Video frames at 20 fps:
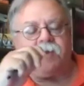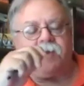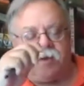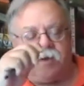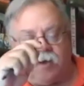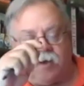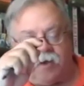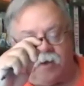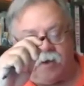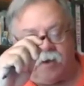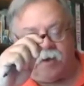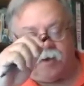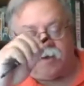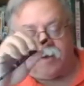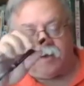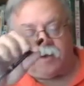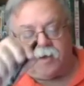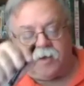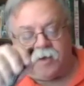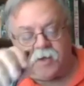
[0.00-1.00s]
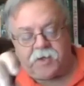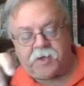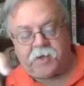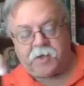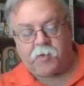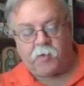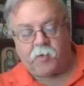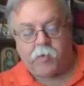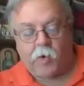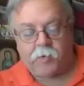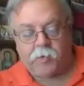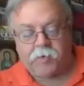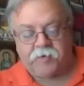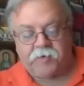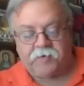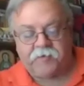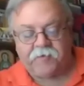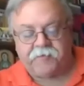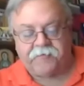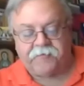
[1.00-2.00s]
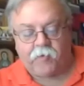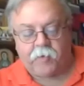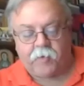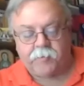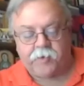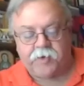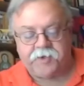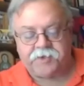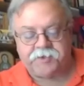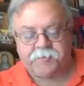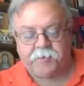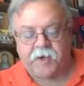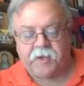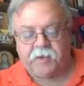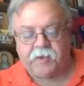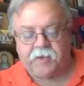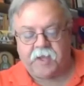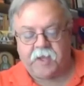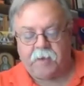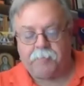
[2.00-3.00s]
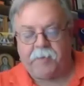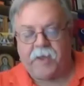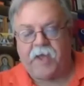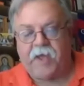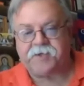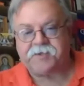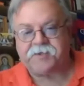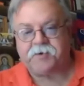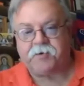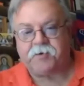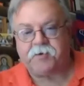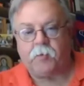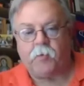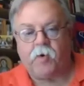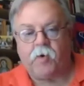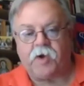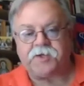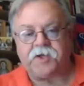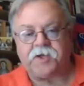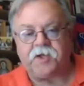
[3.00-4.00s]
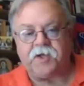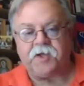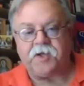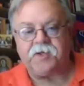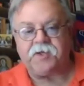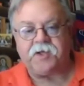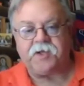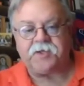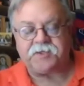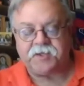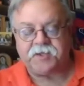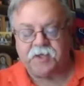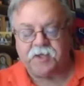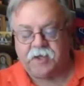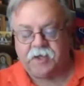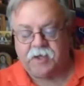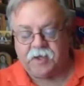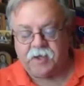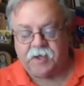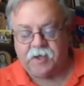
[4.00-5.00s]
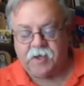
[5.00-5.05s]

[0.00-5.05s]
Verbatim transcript: uh, uh quoted former Israeli ambassador to Washington D.C.